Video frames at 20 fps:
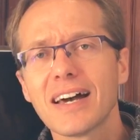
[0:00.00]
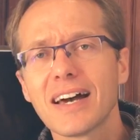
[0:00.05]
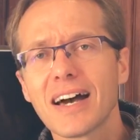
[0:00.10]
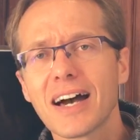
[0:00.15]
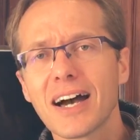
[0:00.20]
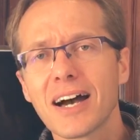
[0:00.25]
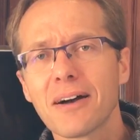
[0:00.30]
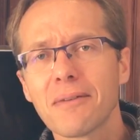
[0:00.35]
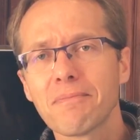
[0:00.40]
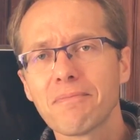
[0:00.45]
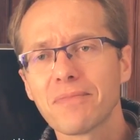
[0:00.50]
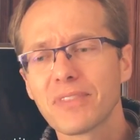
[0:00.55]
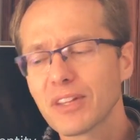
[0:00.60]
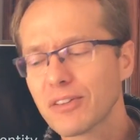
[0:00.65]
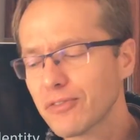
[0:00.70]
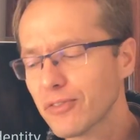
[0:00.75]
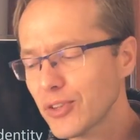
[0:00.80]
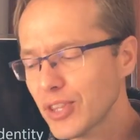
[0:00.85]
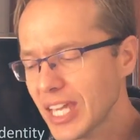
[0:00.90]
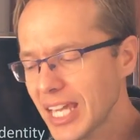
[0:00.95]
Um,
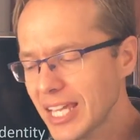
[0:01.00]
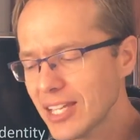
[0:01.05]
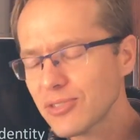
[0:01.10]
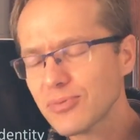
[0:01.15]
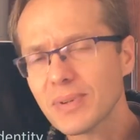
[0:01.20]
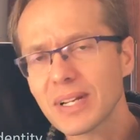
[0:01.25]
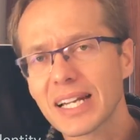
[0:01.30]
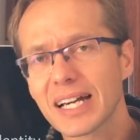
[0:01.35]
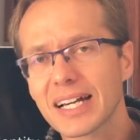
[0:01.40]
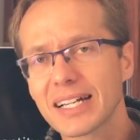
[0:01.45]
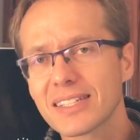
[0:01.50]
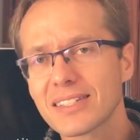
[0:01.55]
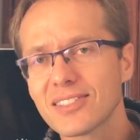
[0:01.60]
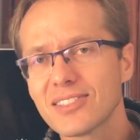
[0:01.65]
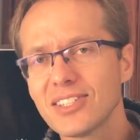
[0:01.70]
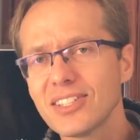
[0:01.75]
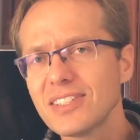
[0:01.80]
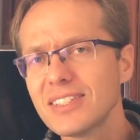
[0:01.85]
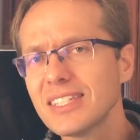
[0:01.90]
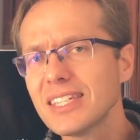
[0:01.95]
for the Israelites,
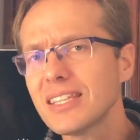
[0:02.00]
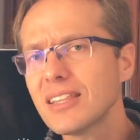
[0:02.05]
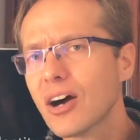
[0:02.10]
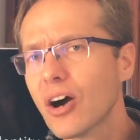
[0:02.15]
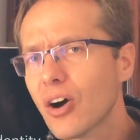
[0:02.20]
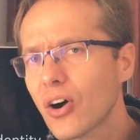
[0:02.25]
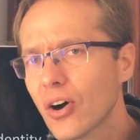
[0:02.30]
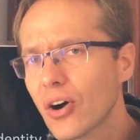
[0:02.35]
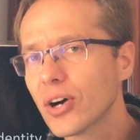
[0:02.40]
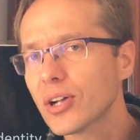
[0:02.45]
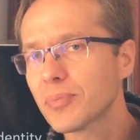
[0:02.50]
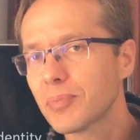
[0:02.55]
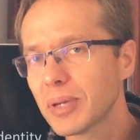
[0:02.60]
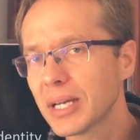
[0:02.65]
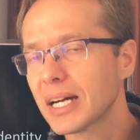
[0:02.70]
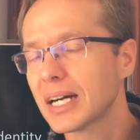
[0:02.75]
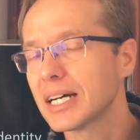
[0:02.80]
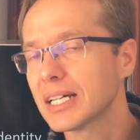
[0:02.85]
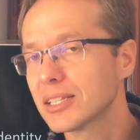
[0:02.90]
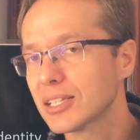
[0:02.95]
just see the heart
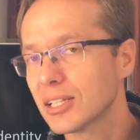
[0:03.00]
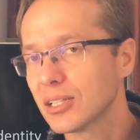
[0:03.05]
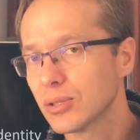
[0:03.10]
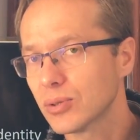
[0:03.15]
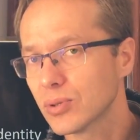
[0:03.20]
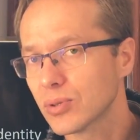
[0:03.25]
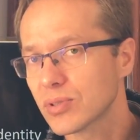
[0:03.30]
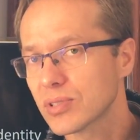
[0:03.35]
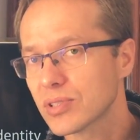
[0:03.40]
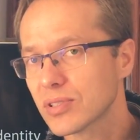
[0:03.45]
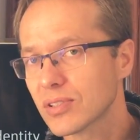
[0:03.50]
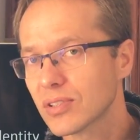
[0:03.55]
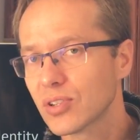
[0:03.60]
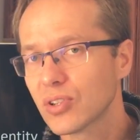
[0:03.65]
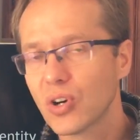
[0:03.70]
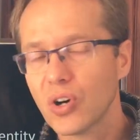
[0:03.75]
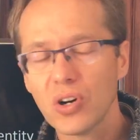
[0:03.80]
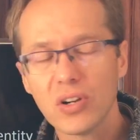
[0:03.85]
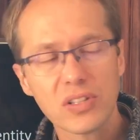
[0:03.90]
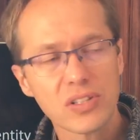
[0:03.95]
behind the laws.
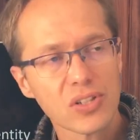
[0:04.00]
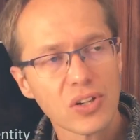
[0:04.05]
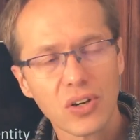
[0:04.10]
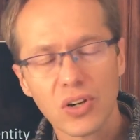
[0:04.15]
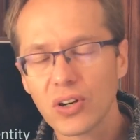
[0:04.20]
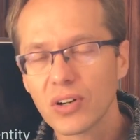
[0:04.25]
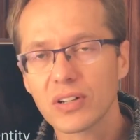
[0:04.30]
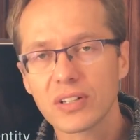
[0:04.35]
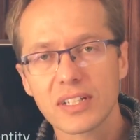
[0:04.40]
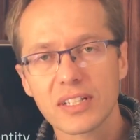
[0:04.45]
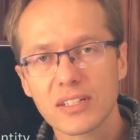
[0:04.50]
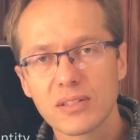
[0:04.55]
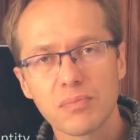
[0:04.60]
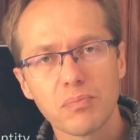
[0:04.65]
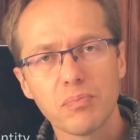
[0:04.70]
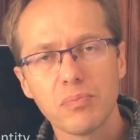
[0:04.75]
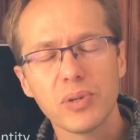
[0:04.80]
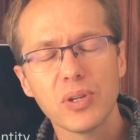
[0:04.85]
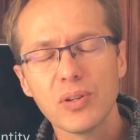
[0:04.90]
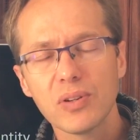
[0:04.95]
God's heart is
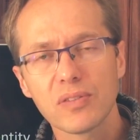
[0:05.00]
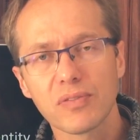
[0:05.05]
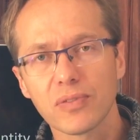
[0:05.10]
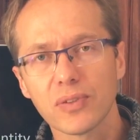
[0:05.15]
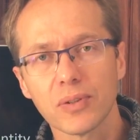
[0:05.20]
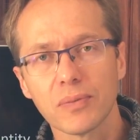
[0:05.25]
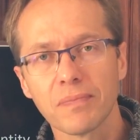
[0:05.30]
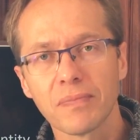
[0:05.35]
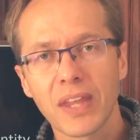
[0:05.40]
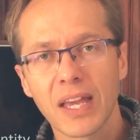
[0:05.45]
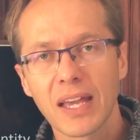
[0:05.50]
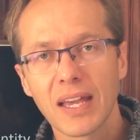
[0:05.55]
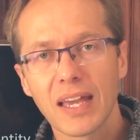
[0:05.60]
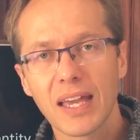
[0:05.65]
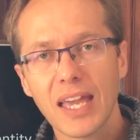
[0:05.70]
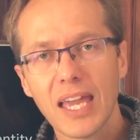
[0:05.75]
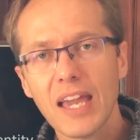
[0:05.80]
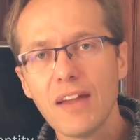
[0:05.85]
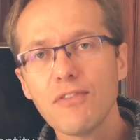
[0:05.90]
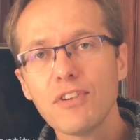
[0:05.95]
beautiful.
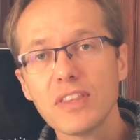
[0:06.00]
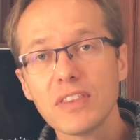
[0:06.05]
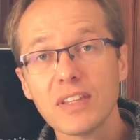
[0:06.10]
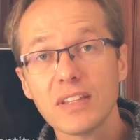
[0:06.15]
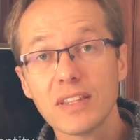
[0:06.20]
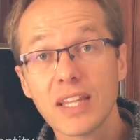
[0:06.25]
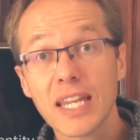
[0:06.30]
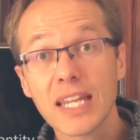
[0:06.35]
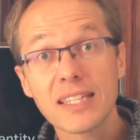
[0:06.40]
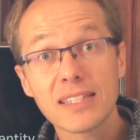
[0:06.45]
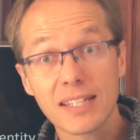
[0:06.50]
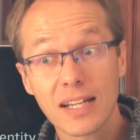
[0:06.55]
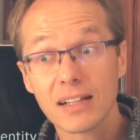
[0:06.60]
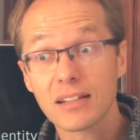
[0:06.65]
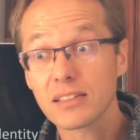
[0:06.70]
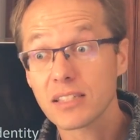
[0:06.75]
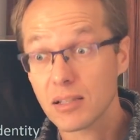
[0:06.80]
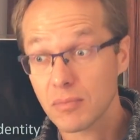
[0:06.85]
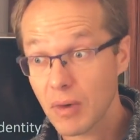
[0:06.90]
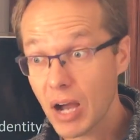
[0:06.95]
Everything that He
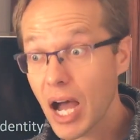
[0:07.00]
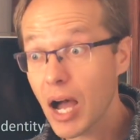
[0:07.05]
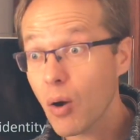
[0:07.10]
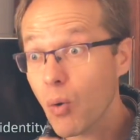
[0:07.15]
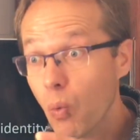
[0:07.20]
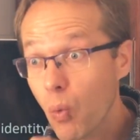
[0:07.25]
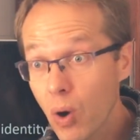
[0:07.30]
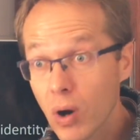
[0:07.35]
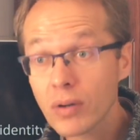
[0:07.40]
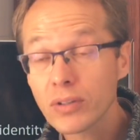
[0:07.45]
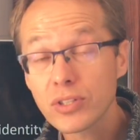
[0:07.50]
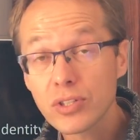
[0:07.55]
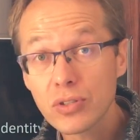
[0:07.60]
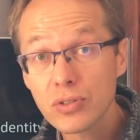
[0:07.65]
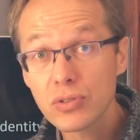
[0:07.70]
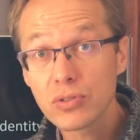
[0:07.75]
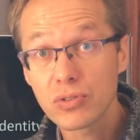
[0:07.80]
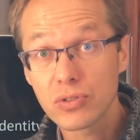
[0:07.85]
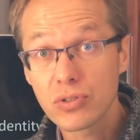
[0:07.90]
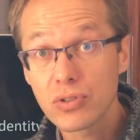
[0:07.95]
tells them, I want you
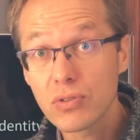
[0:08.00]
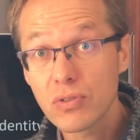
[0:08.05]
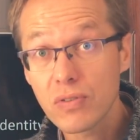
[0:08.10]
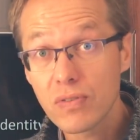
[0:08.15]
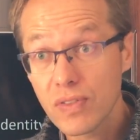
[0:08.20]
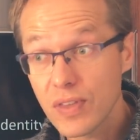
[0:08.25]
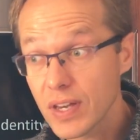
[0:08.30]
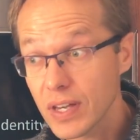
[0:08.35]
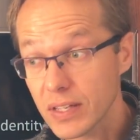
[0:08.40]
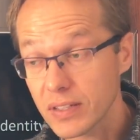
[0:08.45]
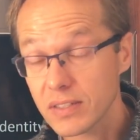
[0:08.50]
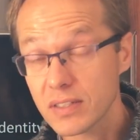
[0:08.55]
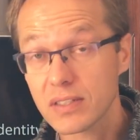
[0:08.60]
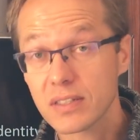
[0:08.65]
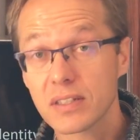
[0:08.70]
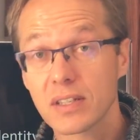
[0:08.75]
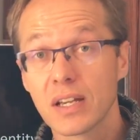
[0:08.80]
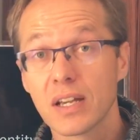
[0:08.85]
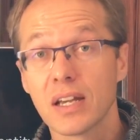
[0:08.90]
to do this,